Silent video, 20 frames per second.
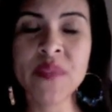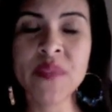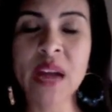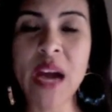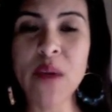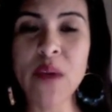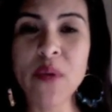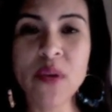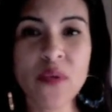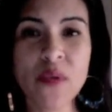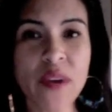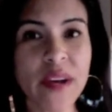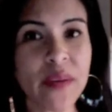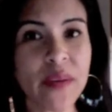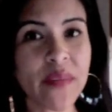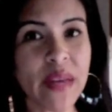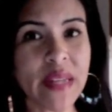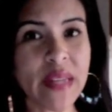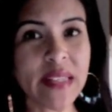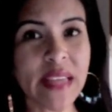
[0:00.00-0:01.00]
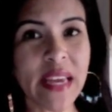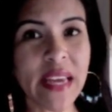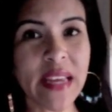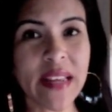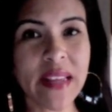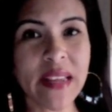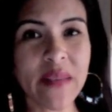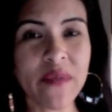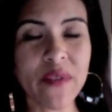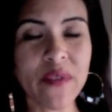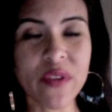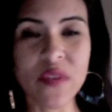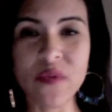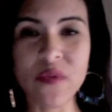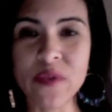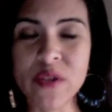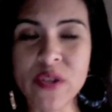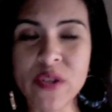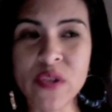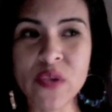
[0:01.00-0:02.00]
I wouldn't recommend taking them for the
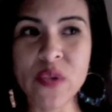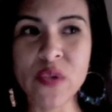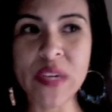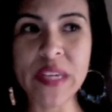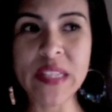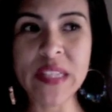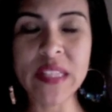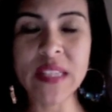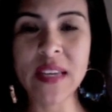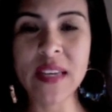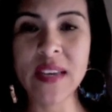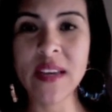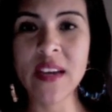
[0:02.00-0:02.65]
first 2 weeks,